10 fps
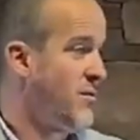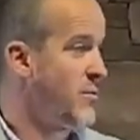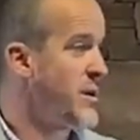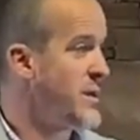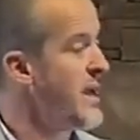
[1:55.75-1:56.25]

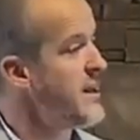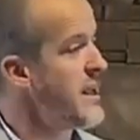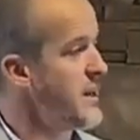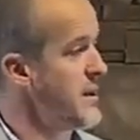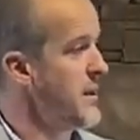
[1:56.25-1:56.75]

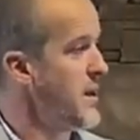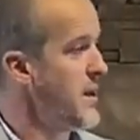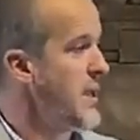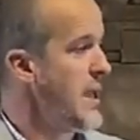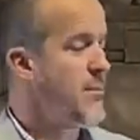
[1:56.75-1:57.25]
redundant,
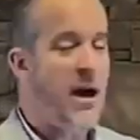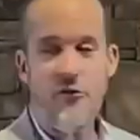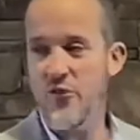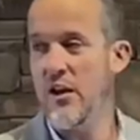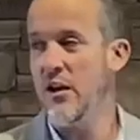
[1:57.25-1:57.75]
it might
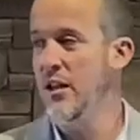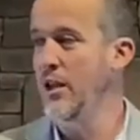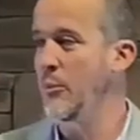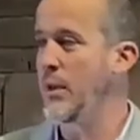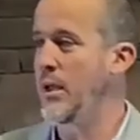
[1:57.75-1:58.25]
feel a
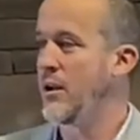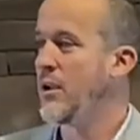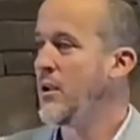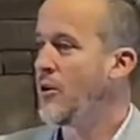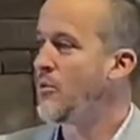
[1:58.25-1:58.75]
little bit
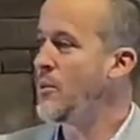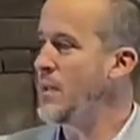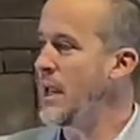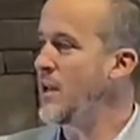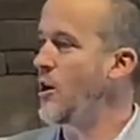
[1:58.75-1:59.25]

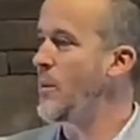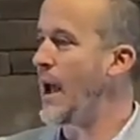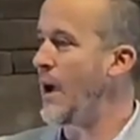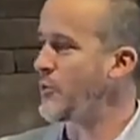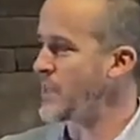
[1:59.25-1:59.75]
remedial, but
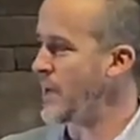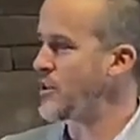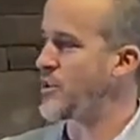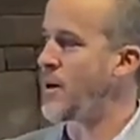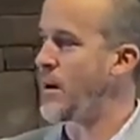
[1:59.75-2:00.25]
I was
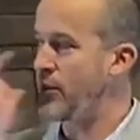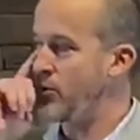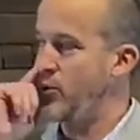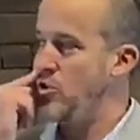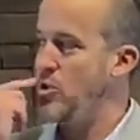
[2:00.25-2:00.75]
actually talking about
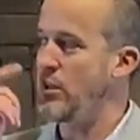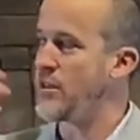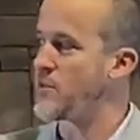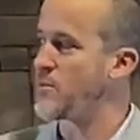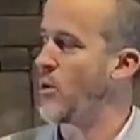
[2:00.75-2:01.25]
this with Julie
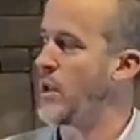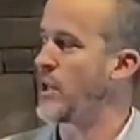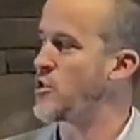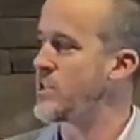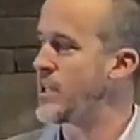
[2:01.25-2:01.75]
this morning,
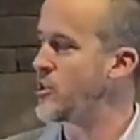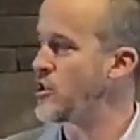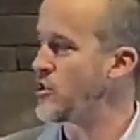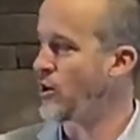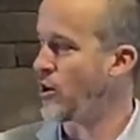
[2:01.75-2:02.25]
and she said
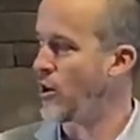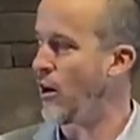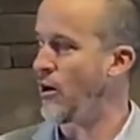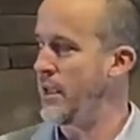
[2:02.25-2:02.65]
she took her car